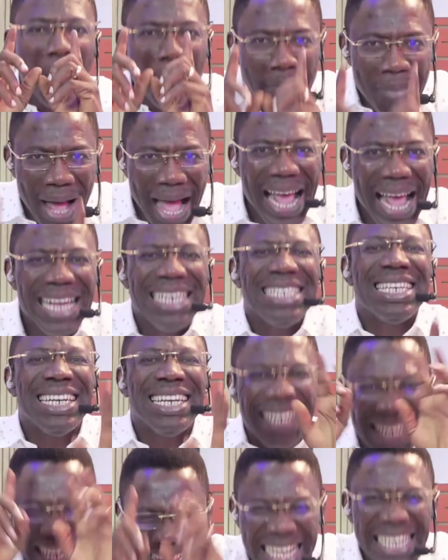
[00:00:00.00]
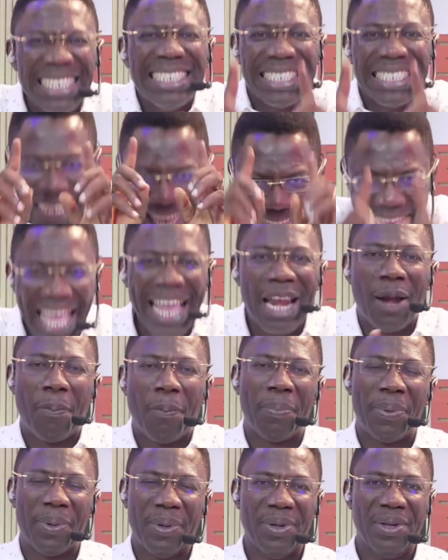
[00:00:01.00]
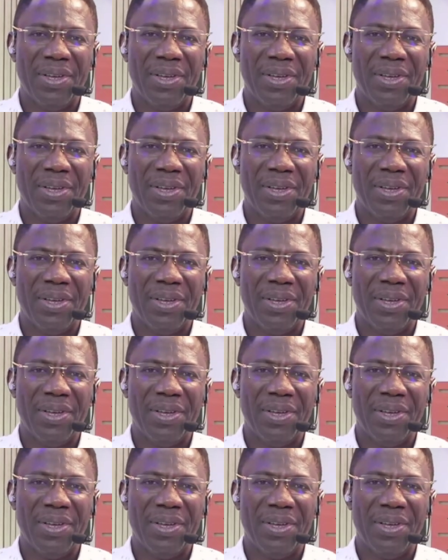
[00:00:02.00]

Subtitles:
mind needs help.